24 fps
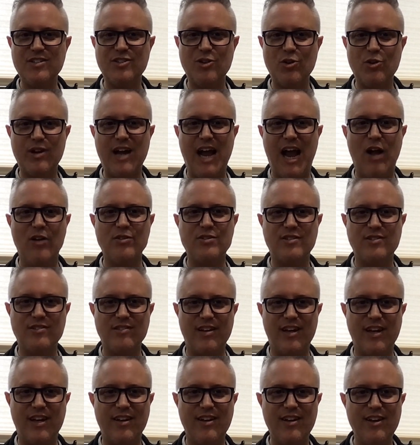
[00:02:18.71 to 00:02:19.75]
So,
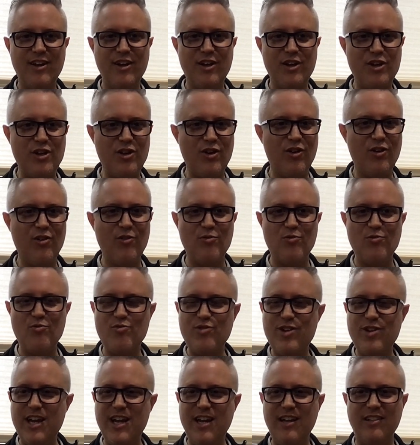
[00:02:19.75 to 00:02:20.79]
counseling, you're
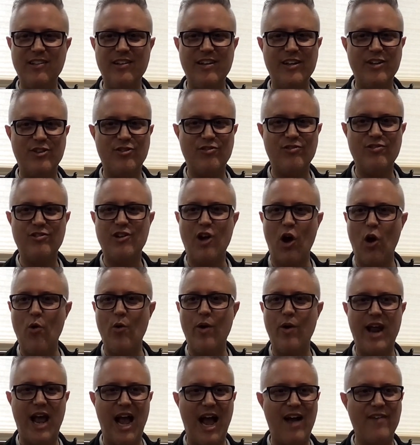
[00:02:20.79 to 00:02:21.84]
really
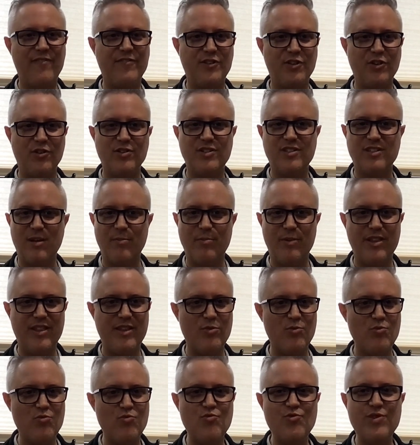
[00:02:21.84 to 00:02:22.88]
going after some of
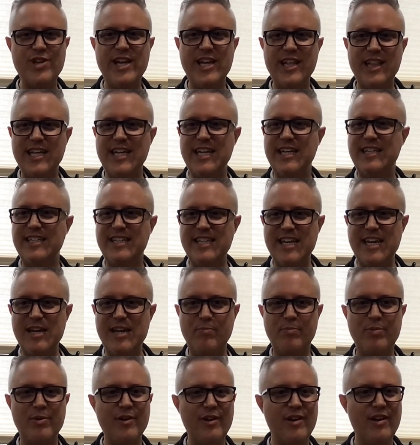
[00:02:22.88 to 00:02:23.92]
the really
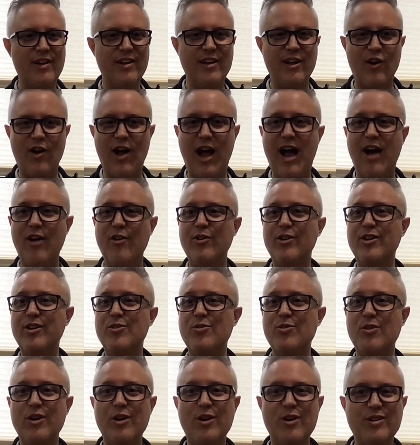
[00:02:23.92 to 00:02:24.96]
deep, you know, how are
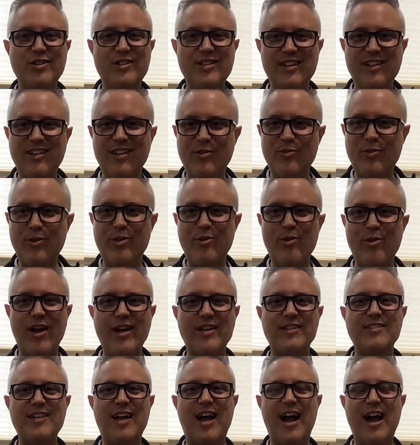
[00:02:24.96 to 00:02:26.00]
you dealing with your
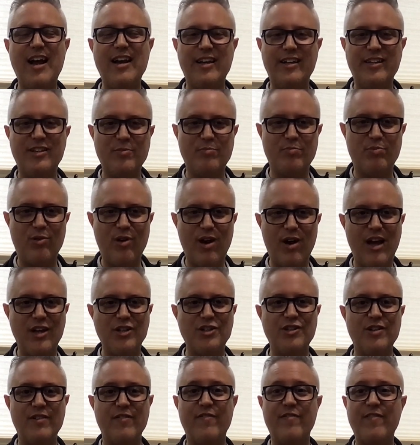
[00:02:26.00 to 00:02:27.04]
anxiety,
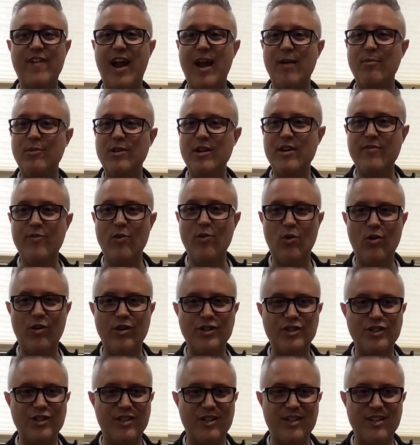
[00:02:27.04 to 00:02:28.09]
depression, family of
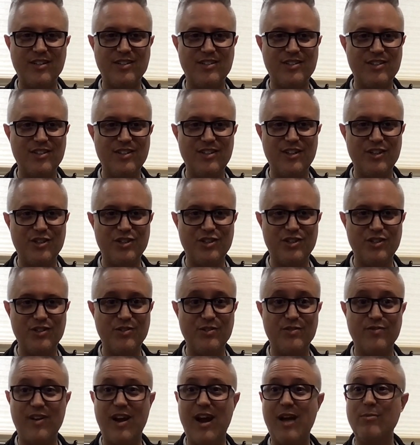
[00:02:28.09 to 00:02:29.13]
origin is
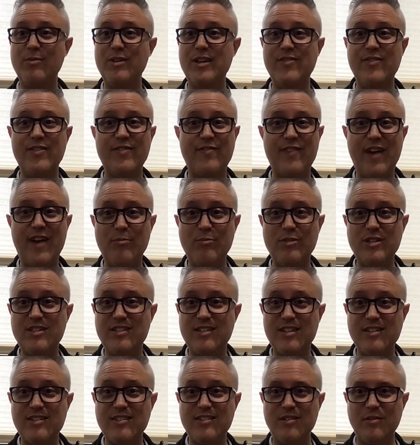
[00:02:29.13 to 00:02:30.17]
issues, family, even family
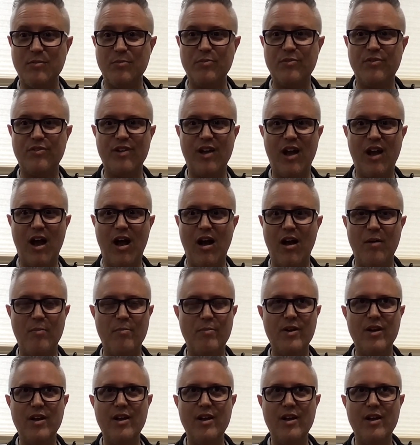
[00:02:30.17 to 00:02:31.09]
systems, um,